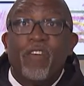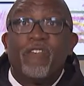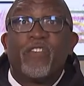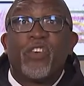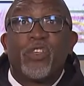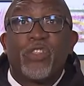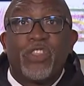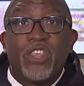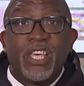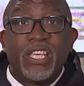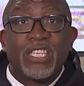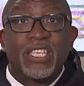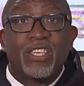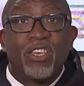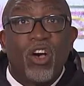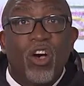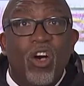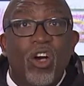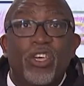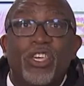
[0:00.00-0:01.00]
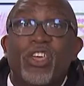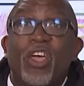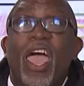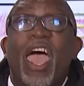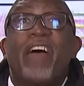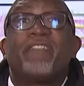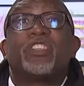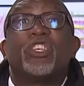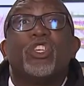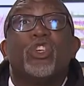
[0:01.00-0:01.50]
For this song, you
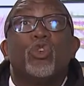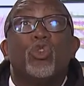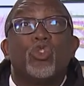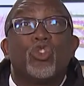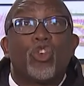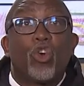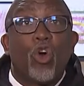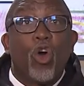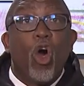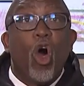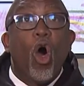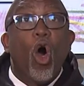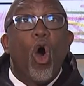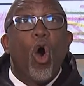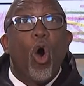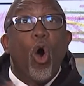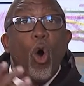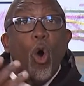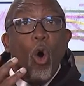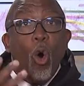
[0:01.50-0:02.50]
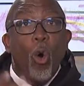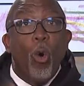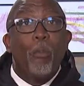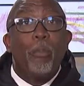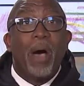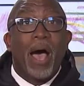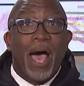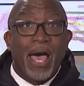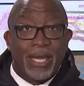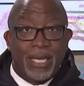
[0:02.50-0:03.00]
have to use your whole
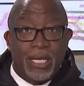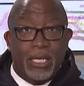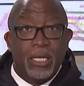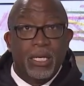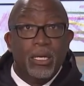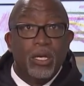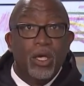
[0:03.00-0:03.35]
body.